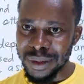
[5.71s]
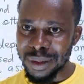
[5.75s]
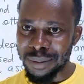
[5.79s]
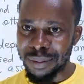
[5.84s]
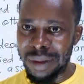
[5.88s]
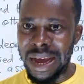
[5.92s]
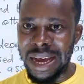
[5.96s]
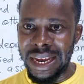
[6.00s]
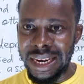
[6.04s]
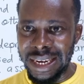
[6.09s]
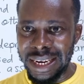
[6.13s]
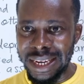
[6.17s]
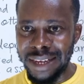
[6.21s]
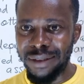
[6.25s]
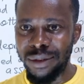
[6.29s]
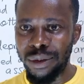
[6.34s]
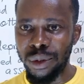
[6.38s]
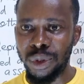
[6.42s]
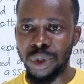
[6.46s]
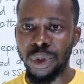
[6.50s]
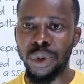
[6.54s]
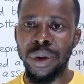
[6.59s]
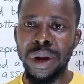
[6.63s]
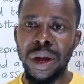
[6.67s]
But in this
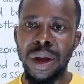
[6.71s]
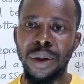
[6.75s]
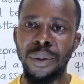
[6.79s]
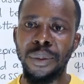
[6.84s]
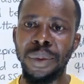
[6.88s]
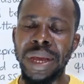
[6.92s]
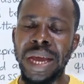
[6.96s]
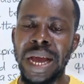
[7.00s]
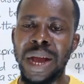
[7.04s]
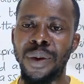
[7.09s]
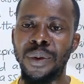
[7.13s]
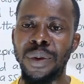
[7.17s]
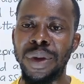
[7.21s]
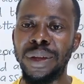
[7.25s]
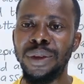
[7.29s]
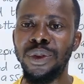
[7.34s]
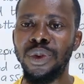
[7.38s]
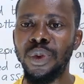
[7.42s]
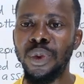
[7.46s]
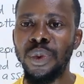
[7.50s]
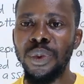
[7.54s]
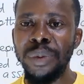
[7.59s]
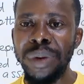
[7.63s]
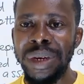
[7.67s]
tutorial, we are
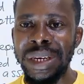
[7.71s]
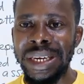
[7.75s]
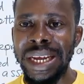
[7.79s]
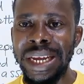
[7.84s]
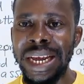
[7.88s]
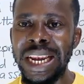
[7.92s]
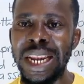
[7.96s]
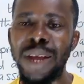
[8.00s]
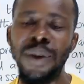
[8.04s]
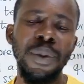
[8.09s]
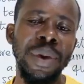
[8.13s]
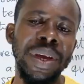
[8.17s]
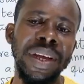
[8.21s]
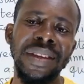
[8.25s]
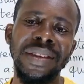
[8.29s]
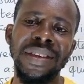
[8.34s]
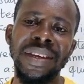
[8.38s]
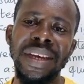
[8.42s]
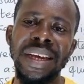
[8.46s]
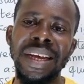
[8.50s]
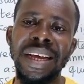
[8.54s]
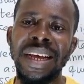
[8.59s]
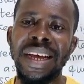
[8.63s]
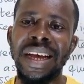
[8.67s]
going to be dealing with